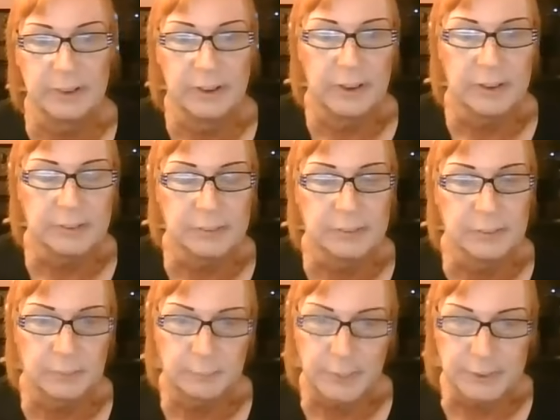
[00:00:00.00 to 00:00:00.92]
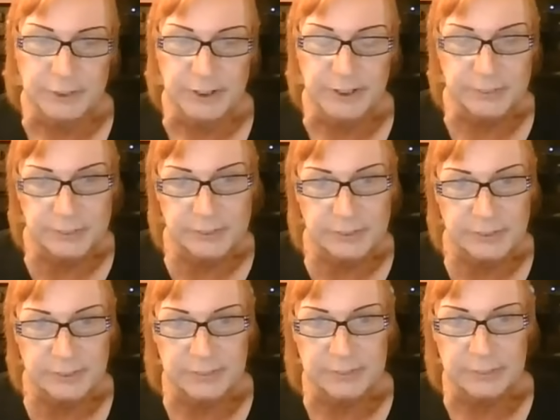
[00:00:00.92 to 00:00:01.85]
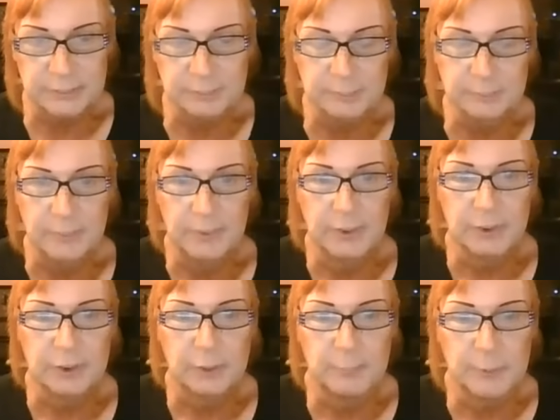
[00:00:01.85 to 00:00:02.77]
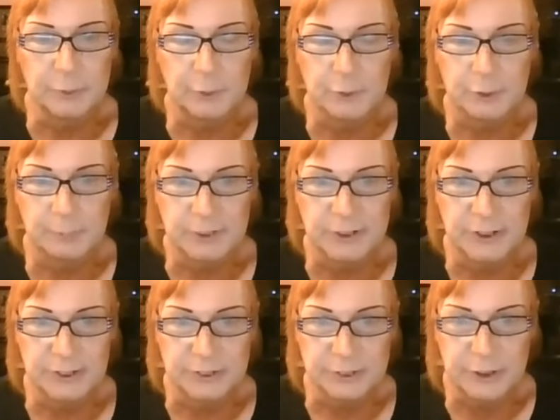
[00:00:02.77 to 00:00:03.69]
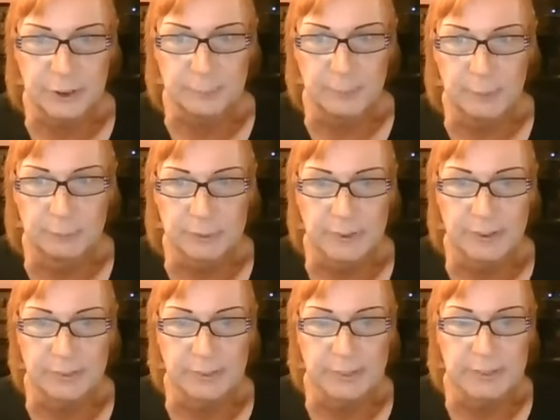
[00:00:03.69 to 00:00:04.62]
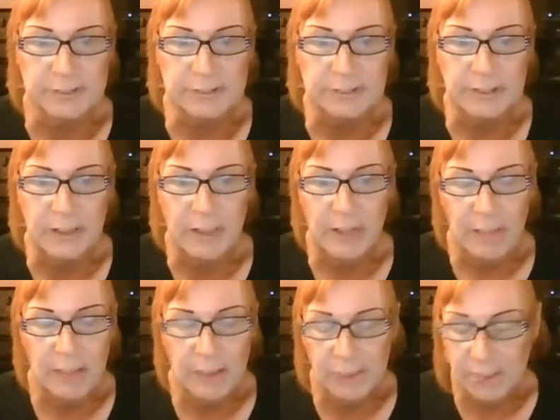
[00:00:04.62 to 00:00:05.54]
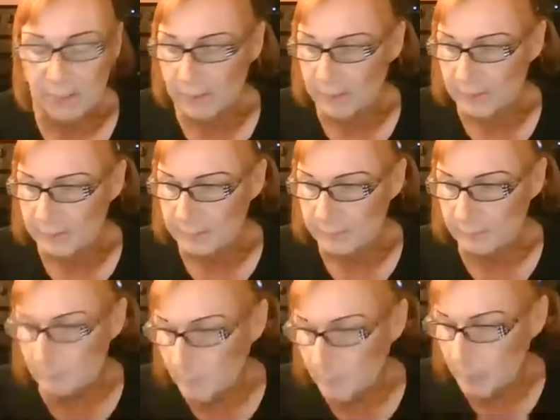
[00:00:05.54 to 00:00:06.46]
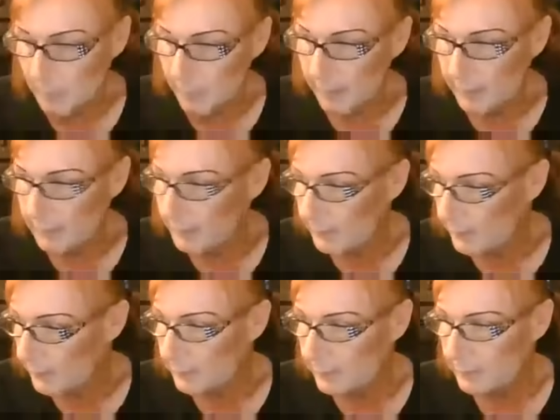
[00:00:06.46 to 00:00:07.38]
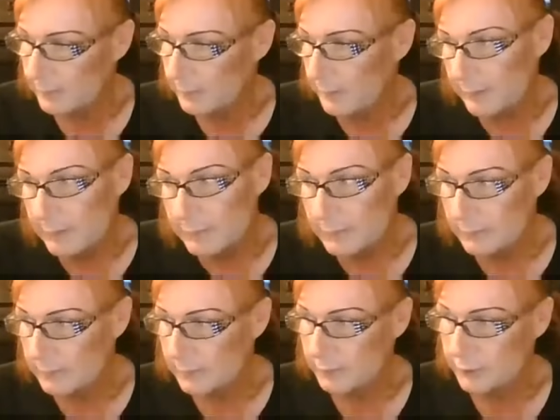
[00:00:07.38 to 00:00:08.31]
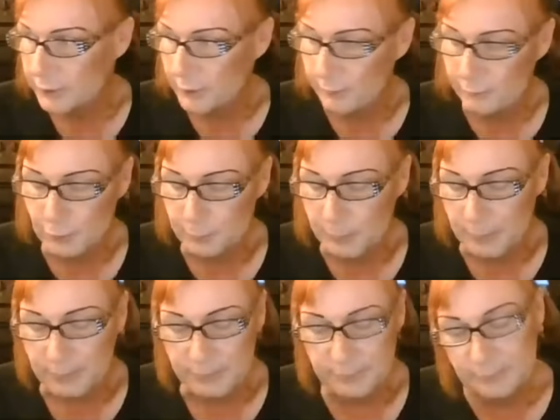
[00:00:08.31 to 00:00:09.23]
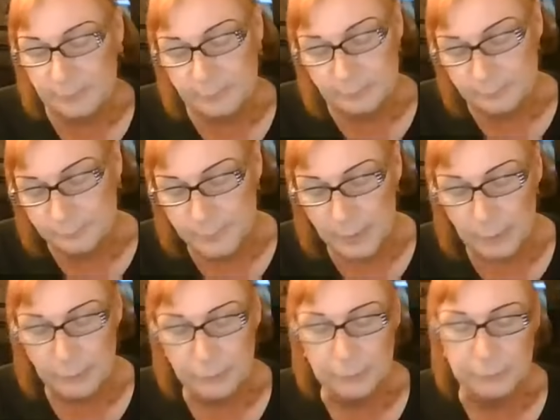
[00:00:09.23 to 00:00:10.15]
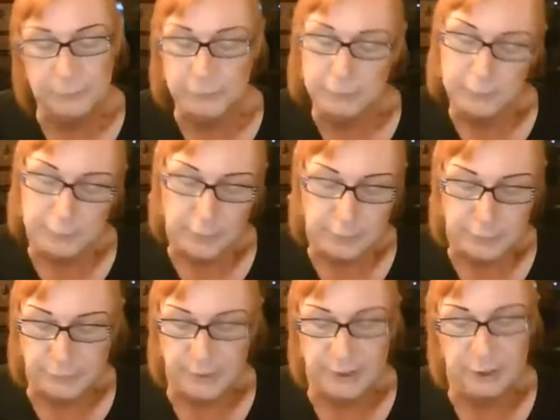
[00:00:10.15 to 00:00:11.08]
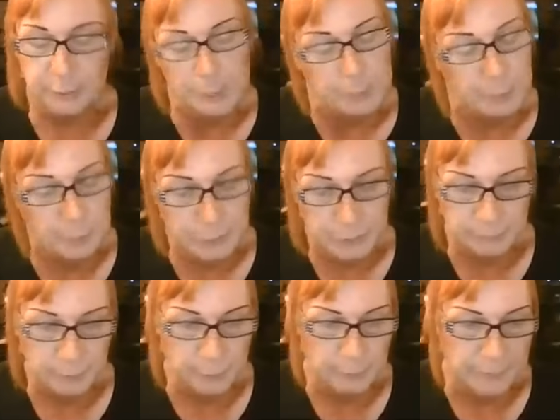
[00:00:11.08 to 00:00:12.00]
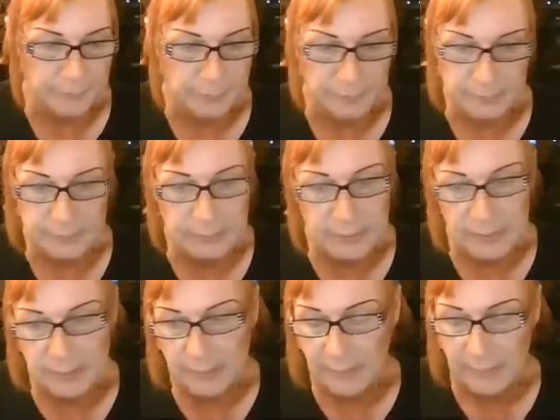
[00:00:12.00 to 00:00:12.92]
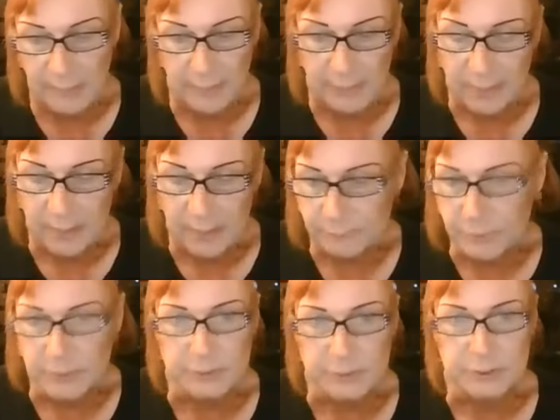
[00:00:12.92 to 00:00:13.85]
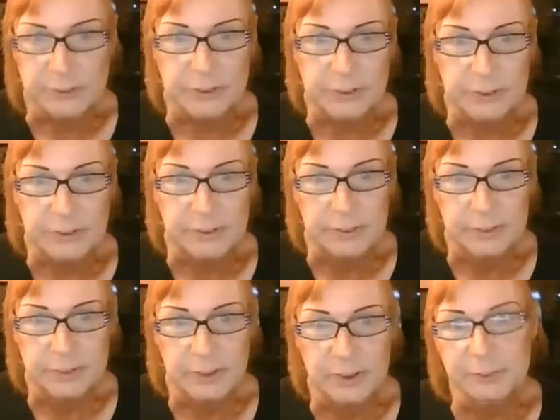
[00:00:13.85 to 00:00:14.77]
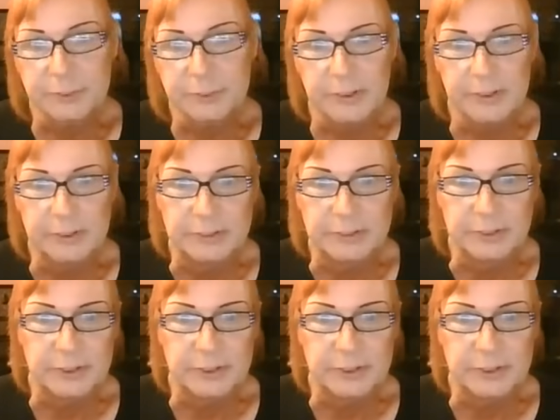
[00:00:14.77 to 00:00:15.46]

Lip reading: and my chest. The muscles in my chest tend to move around a lot. Um, Now, some of you probably know other trans people. Some of you may not. I've lost a lot of friends since